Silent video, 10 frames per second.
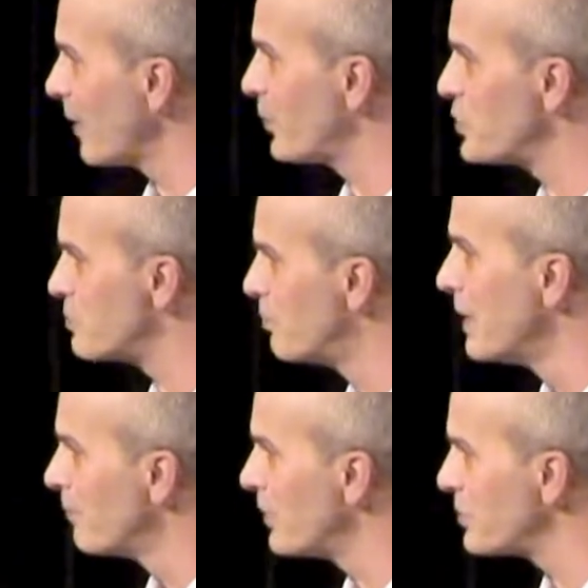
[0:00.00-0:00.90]
those,
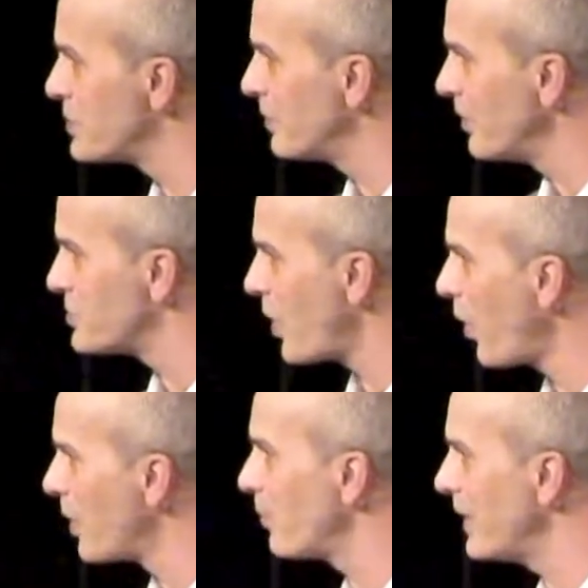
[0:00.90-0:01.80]
those, those
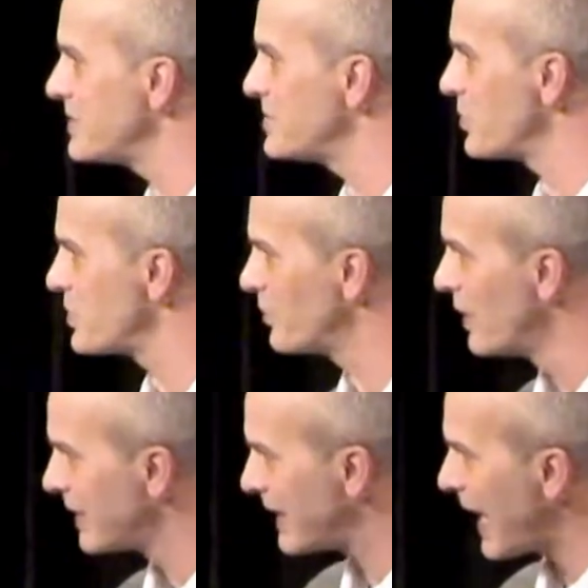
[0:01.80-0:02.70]
hard places, those little
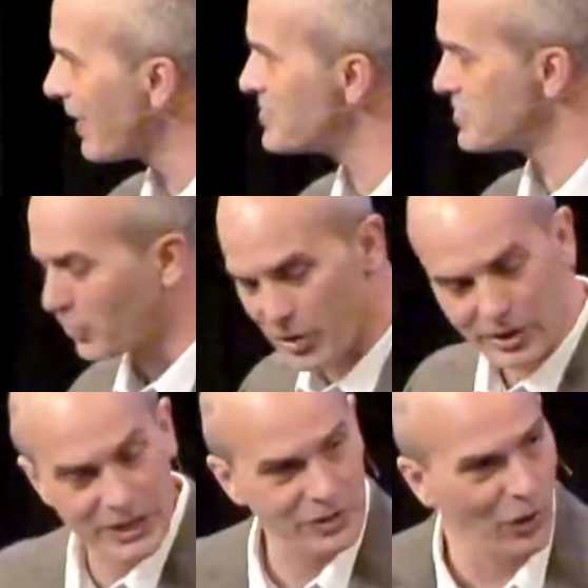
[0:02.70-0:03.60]
calluses, or your
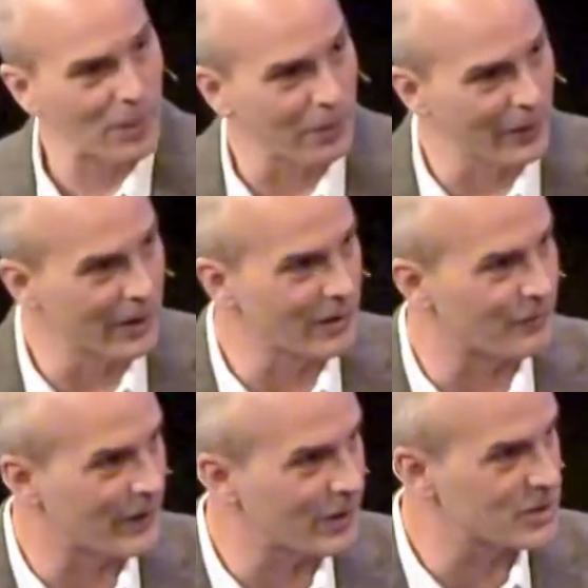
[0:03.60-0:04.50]
guitar player, your
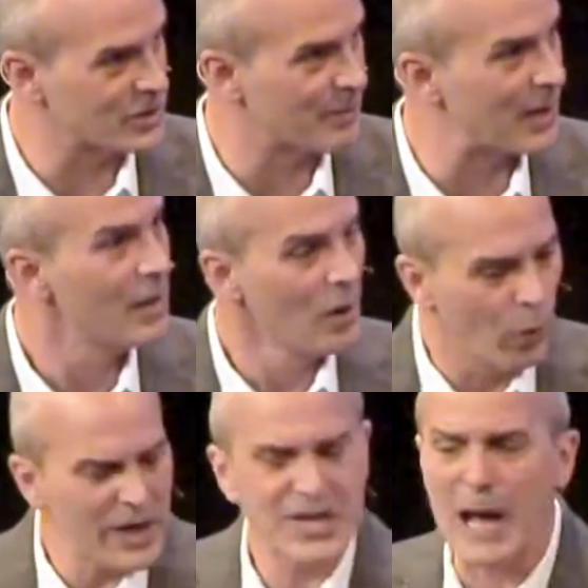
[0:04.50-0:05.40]
fingers, because you're mad.
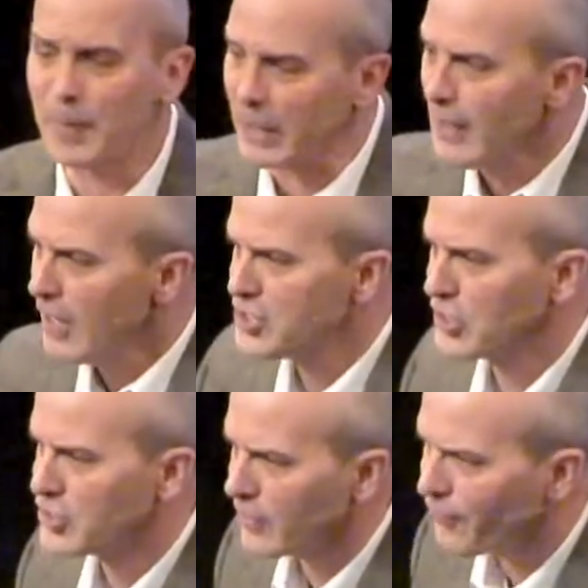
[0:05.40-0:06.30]
What's happening is
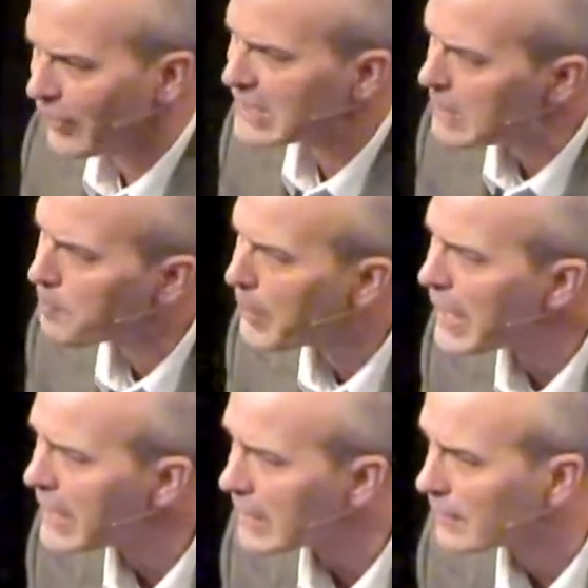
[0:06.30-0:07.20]
that you're inflicting
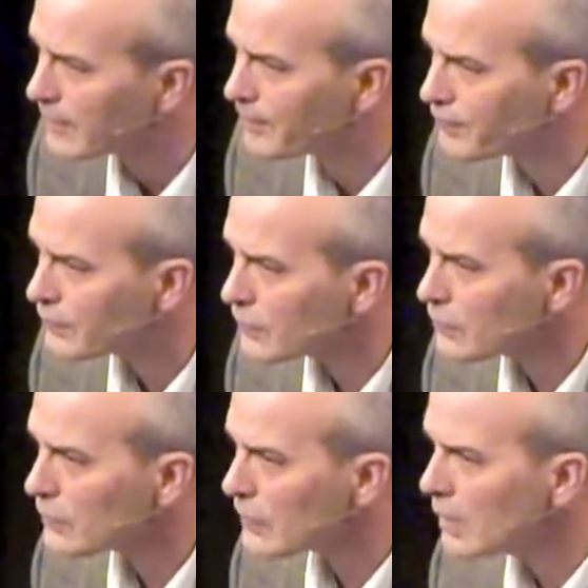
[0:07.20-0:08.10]
pain.
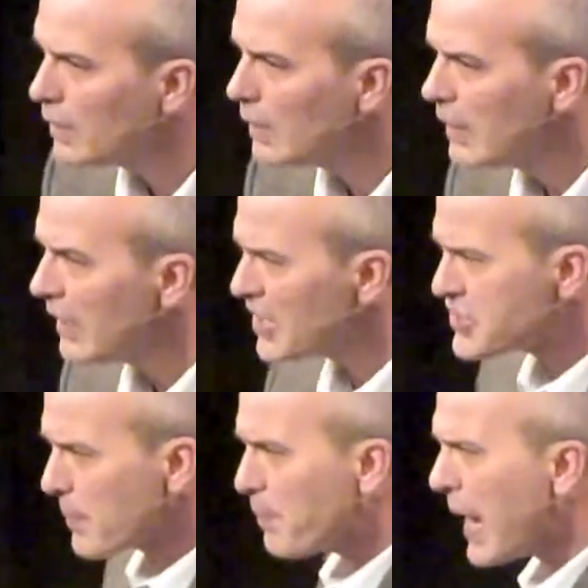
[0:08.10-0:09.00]
It's
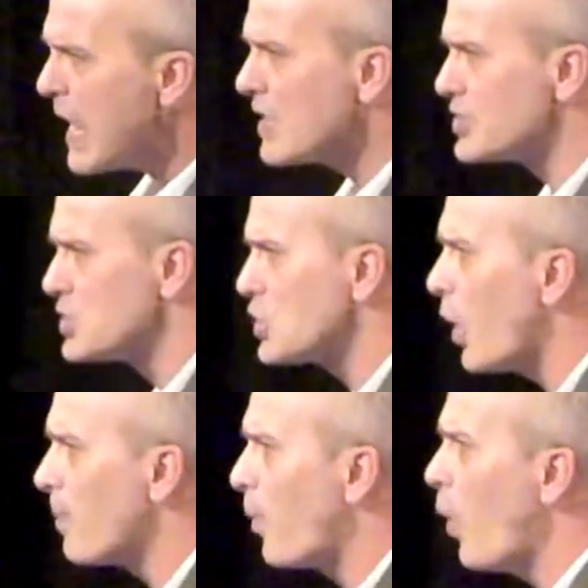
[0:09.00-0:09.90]
the pain, it's the
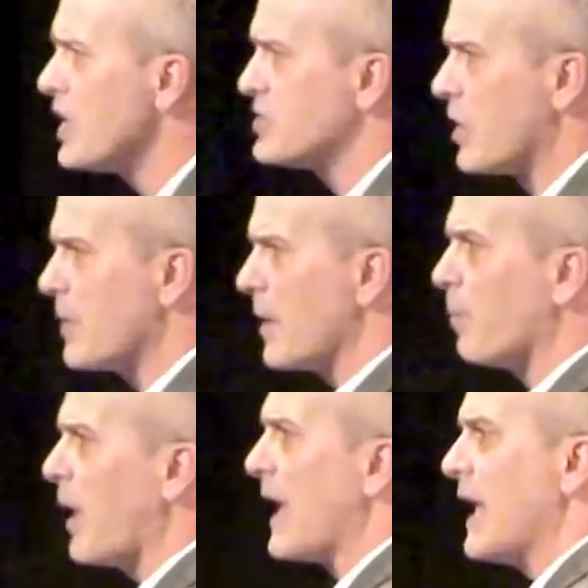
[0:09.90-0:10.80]
sharp points that are being
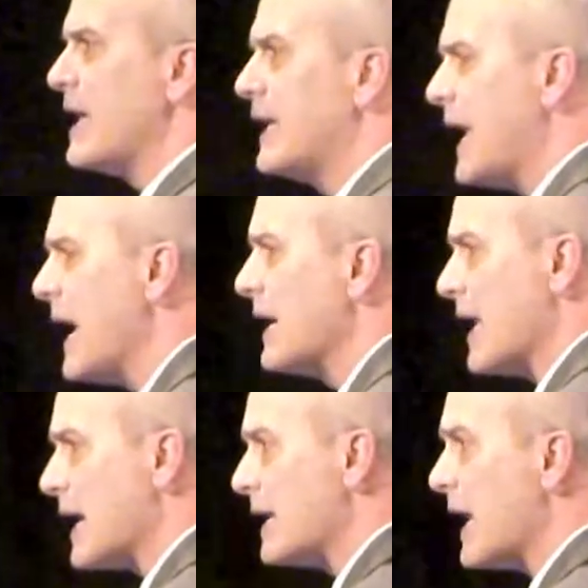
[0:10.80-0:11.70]
applied again
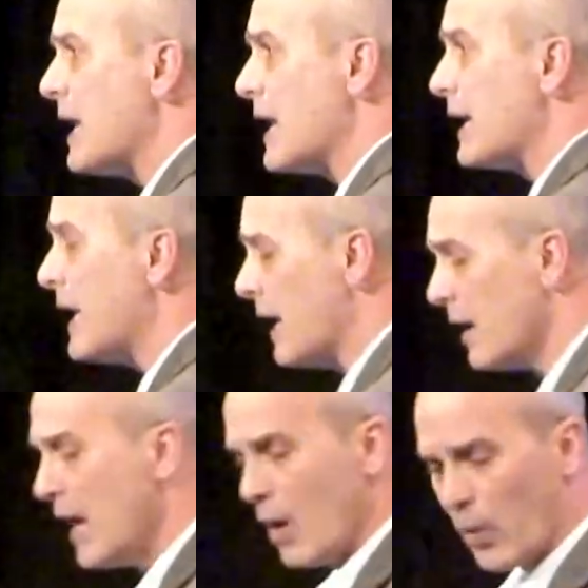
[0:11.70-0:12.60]
and again and again.
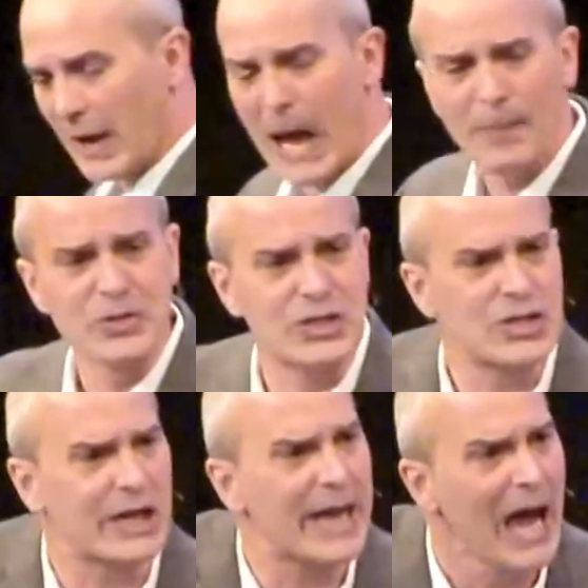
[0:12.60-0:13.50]
And what happens is
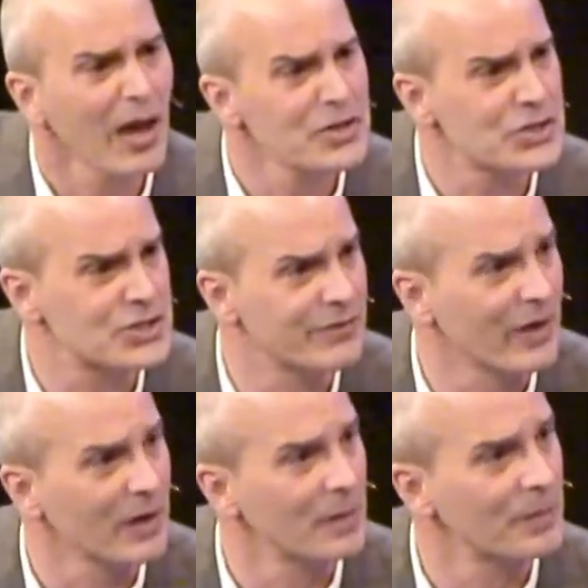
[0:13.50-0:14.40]
that calluses
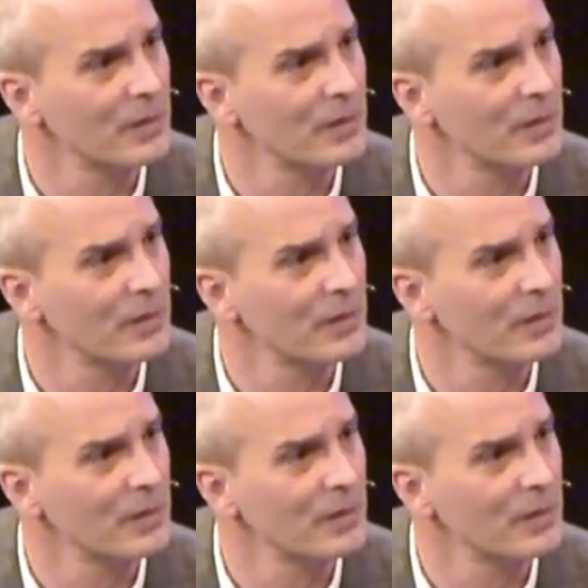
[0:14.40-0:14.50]
develop.